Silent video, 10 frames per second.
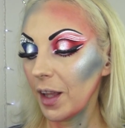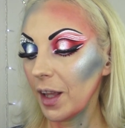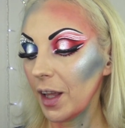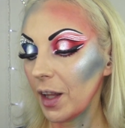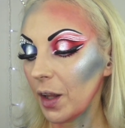
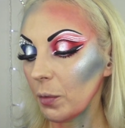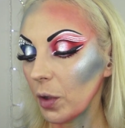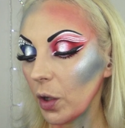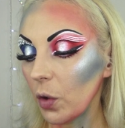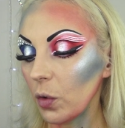And I'm
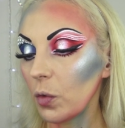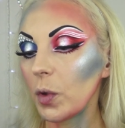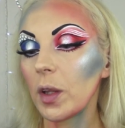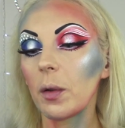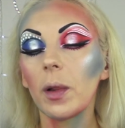going to go
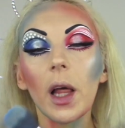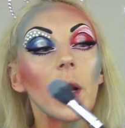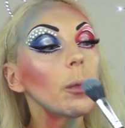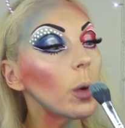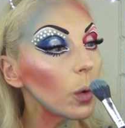with a
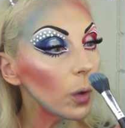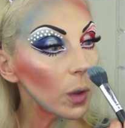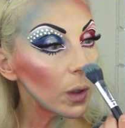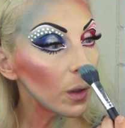lighter blue.